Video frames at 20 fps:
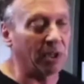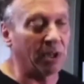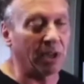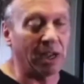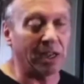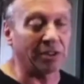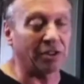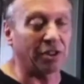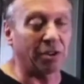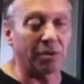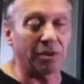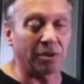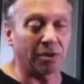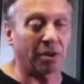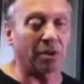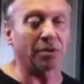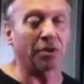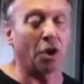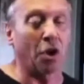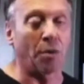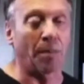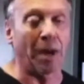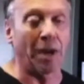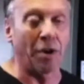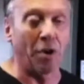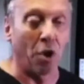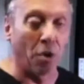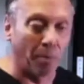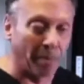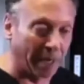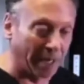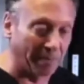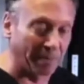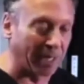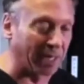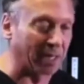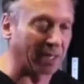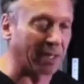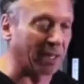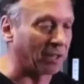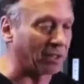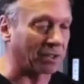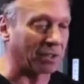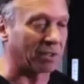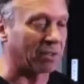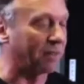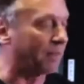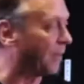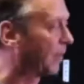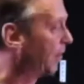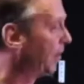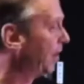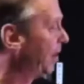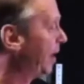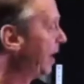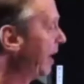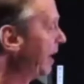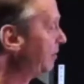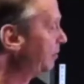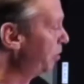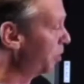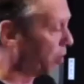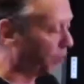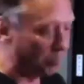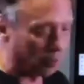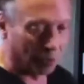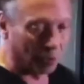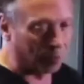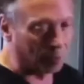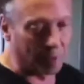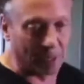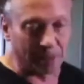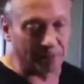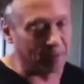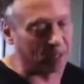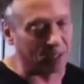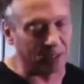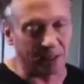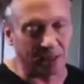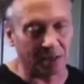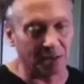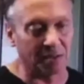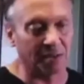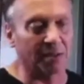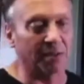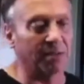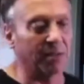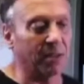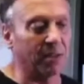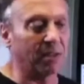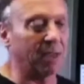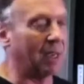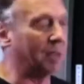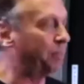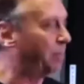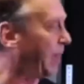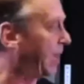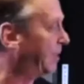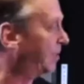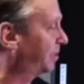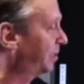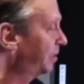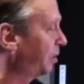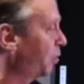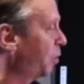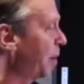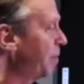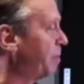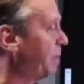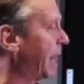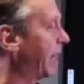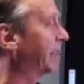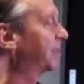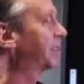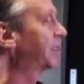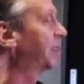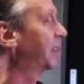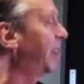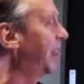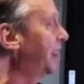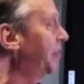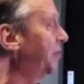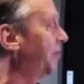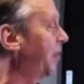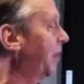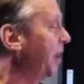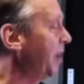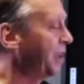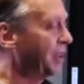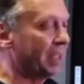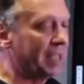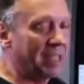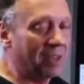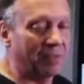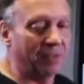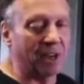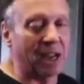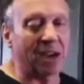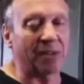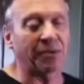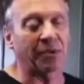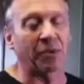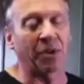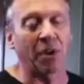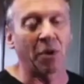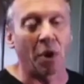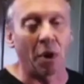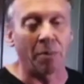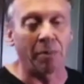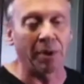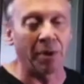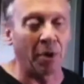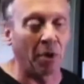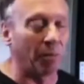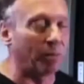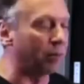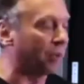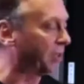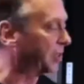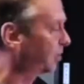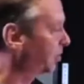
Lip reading: And she returned home on no pain medication, no nerve pain medication, and basically went back to life even after it had all been hopeless.